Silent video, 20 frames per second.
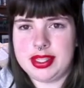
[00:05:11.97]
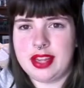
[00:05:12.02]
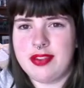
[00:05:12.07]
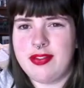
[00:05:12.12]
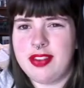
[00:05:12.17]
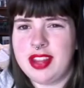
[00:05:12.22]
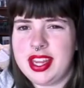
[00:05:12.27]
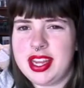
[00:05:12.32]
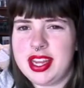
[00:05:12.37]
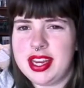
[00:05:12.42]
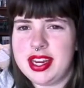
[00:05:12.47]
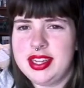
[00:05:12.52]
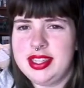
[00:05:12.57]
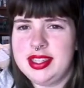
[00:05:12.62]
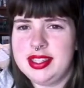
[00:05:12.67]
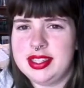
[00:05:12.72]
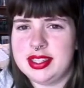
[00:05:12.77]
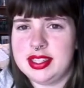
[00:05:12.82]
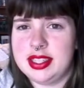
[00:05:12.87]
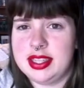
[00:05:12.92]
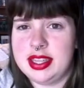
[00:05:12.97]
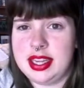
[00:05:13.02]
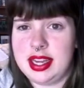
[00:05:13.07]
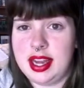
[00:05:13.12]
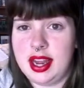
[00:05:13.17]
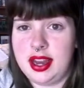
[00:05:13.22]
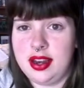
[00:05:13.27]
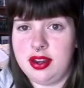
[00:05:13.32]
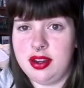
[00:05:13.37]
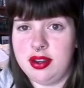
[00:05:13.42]
I feel like it ends in the
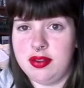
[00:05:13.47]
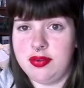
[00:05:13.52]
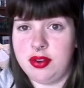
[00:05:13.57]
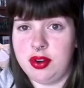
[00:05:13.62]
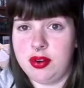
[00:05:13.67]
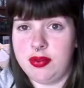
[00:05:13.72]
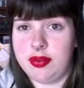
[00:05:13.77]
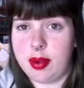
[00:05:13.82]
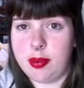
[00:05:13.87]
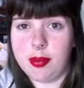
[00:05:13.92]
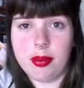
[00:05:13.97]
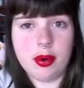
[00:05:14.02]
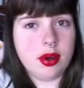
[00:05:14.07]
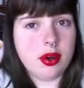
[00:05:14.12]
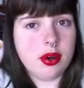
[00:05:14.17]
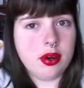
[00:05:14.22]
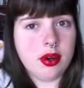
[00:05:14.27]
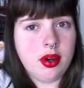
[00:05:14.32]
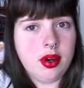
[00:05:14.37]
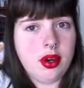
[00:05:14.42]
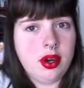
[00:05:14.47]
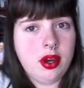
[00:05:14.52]
end of November.